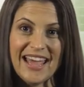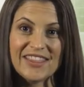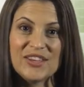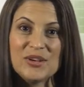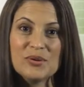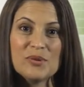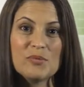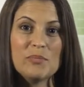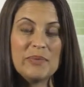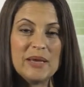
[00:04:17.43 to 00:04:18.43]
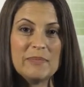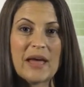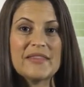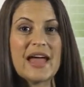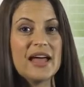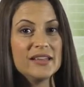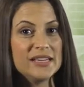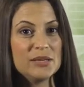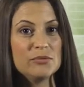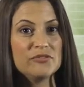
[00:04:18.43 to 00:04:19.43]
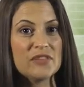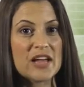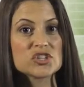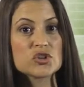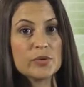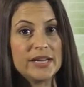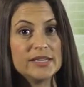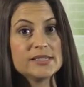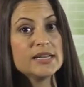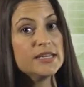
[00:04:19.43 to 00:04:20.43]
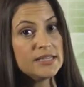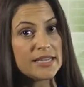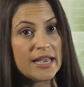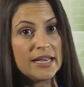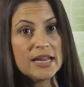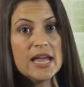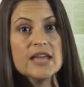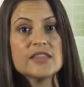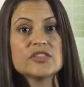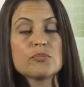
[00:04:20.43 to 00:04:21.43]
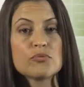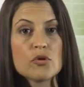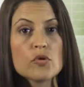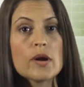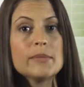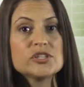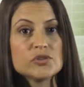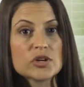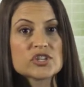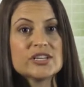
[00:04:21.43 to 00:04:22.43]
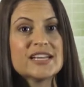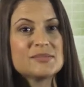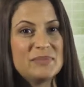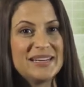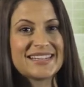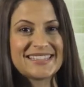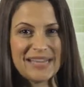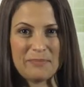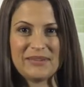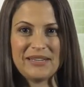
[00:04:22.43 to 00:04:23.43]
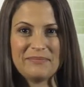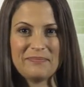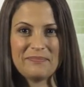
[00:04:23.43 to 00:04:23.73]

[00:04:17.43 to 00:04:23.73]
the unit will beep and the LED will flash green to indicate that the program instruction has been accepted.